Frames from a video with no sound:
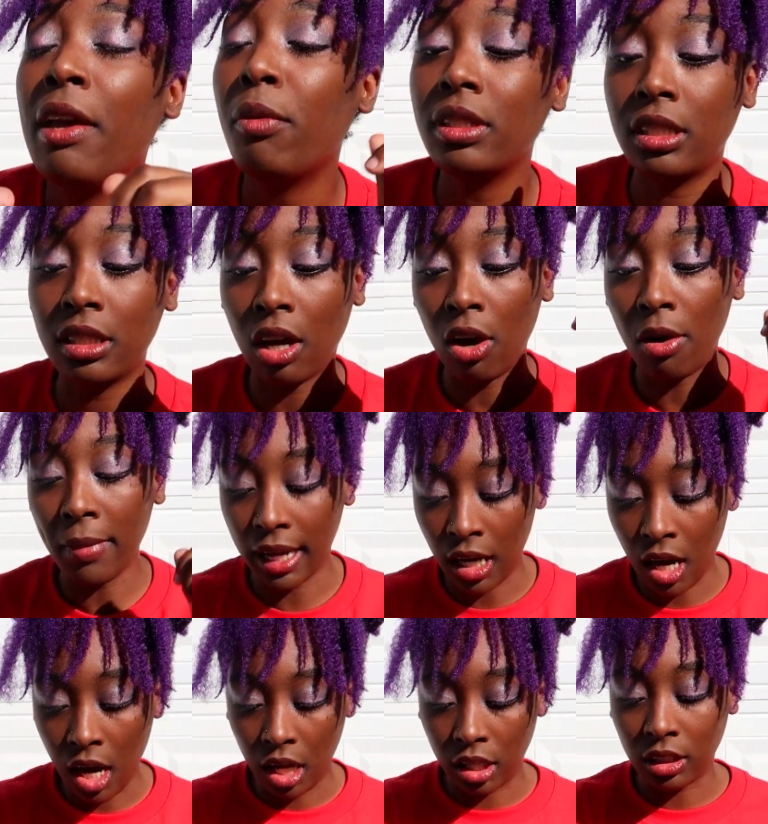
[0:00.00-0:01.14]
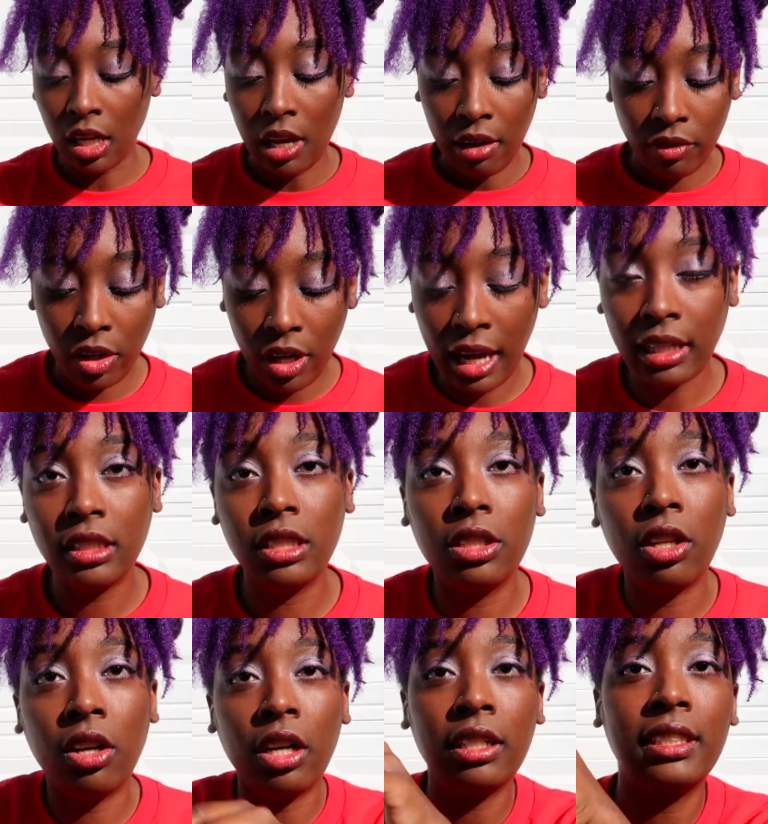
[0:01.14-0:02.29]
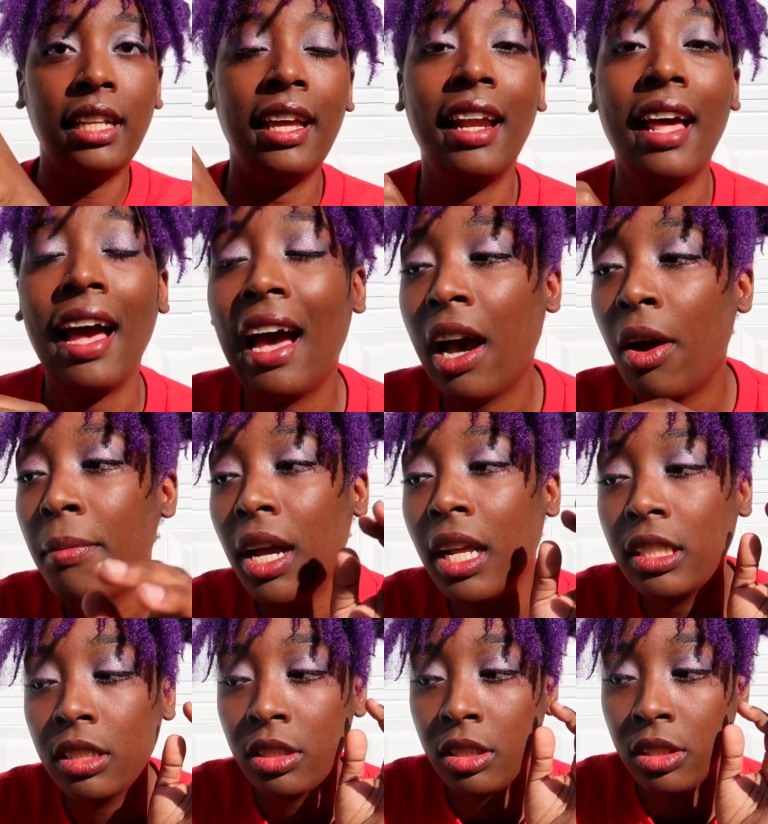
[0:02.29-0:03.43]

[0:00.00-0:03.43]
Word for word: It was, oh my gosh, you guys just don't understand how much